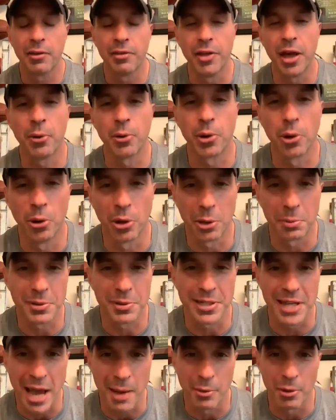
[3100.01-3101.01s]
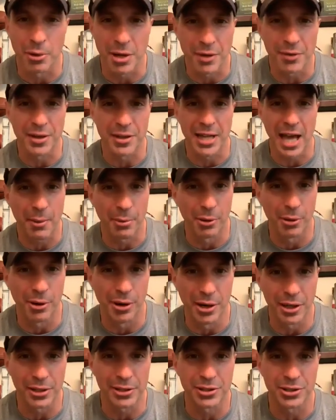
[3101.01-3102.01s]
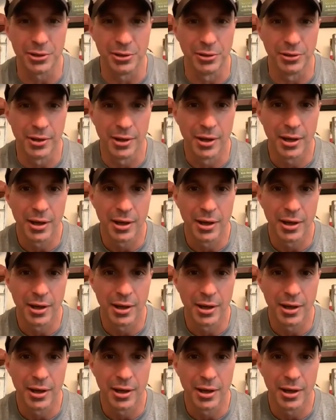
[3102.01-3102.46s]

they were going up to Dabo, giving Dabo hugs too.